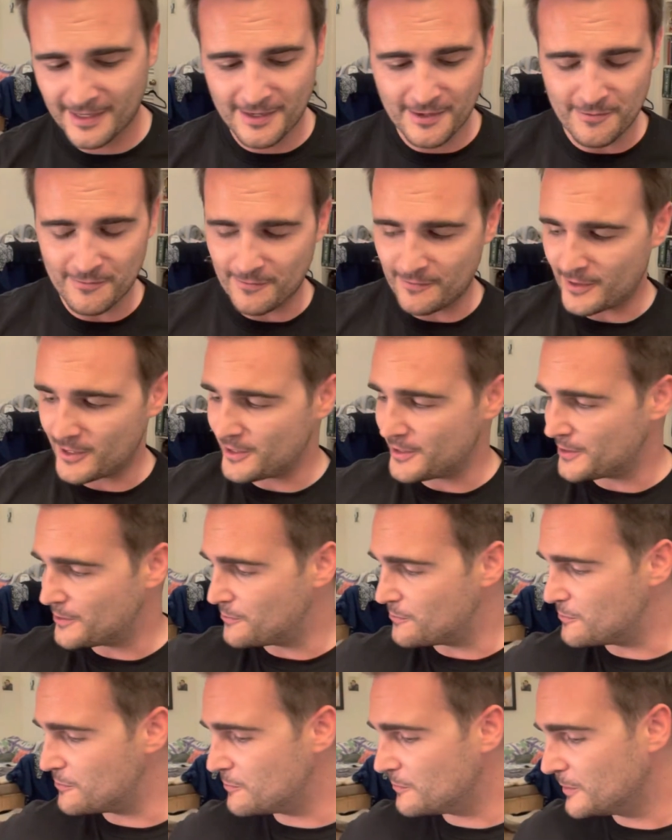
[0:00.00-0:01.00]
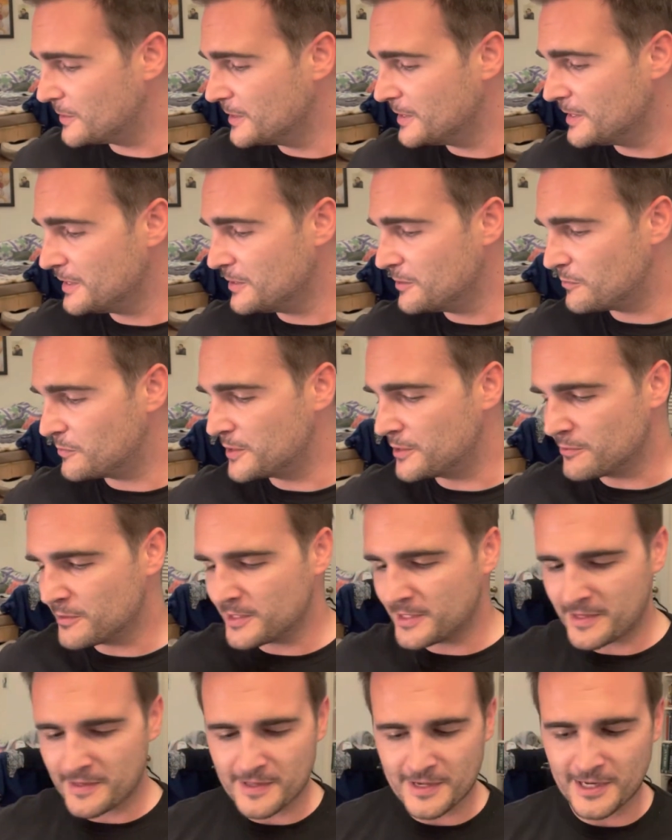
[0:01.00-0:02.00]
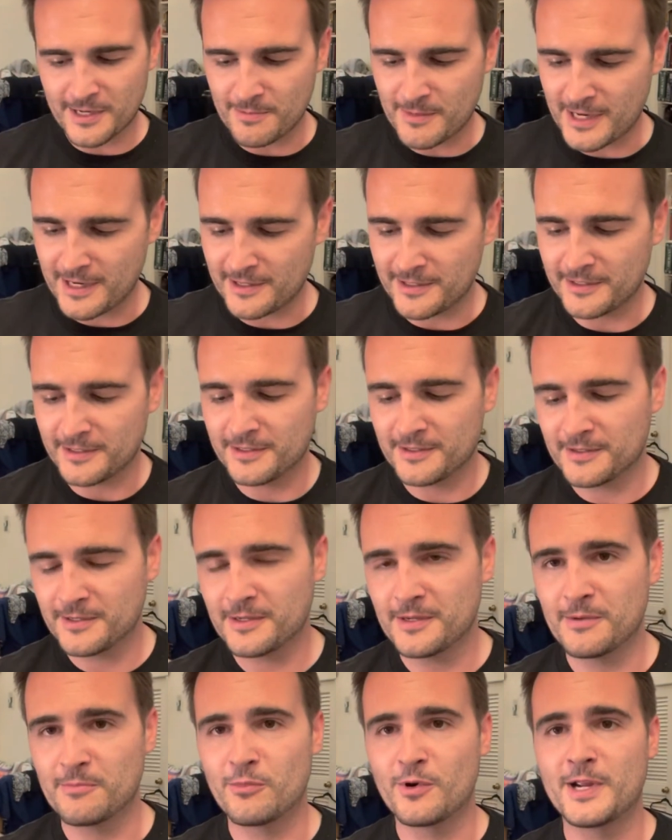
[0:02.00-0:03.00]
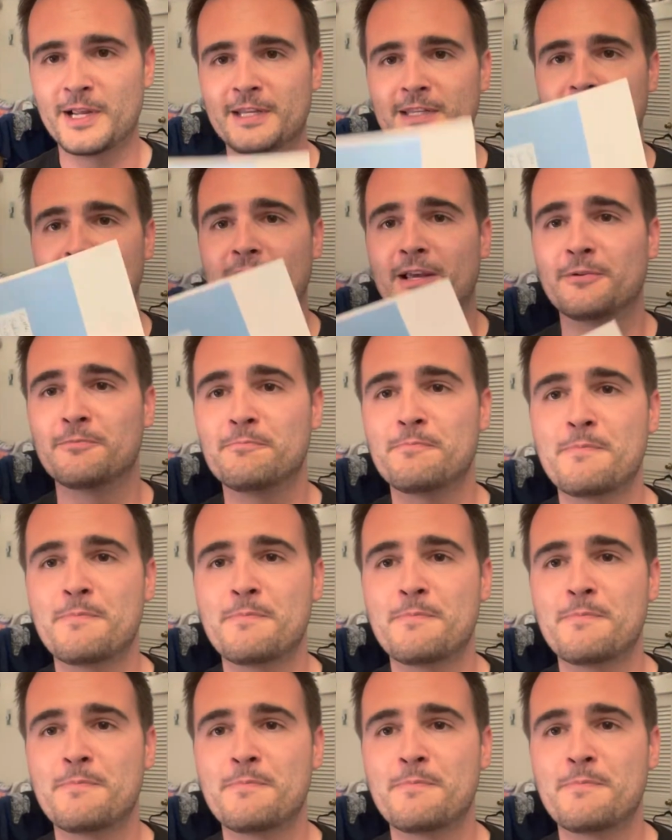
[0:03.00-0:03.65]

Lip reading: very cool when you really think about it and break it down.